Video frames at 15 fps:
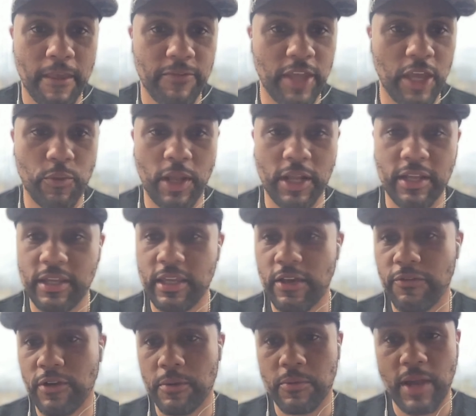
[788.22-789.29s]
They ready to
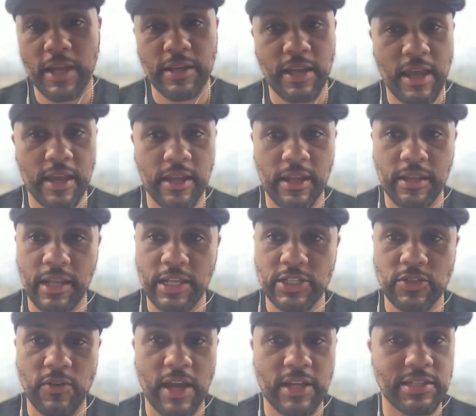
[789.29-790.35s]
give up right now. They they
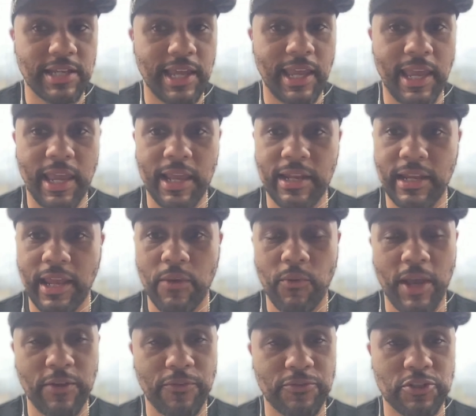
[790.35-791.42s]
scratching their head and they
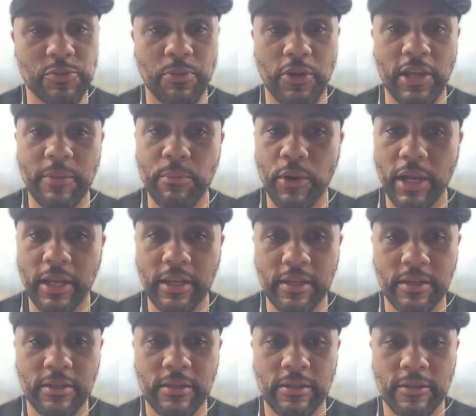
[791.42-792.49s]
waiting for spring break.
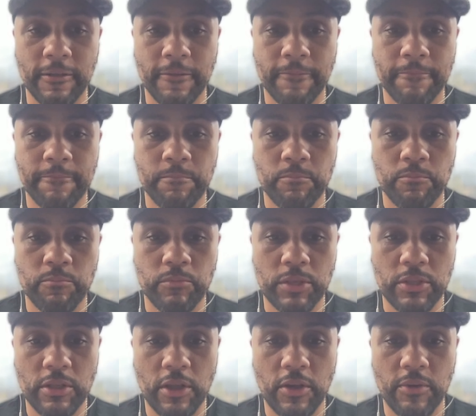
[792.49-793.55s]

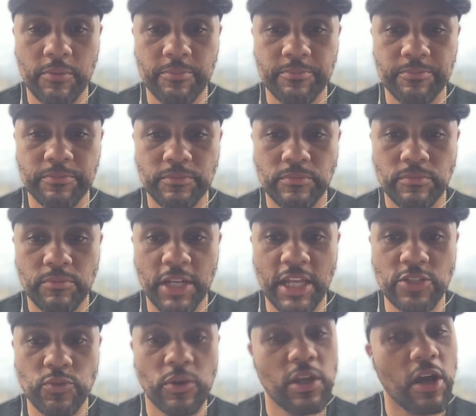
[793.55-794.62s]
You know, but
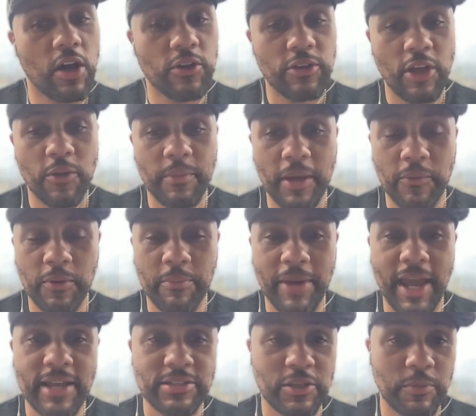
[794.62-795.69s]
as we all know, man, with
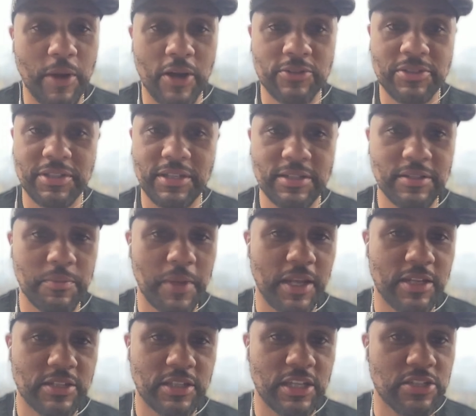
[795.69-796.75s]
basketball season, man,
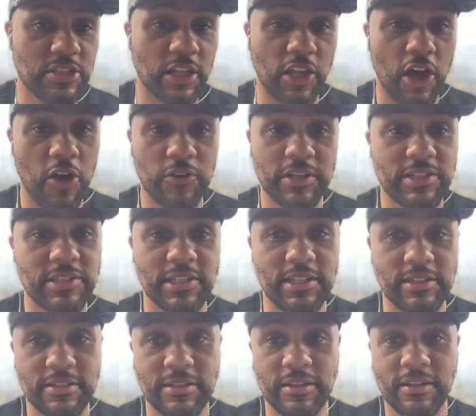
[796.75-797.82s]
it's, it's the longest
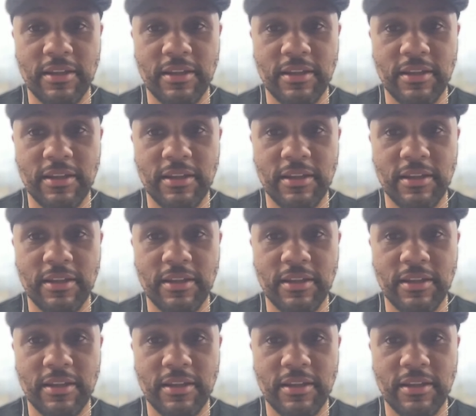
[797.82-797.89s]
season.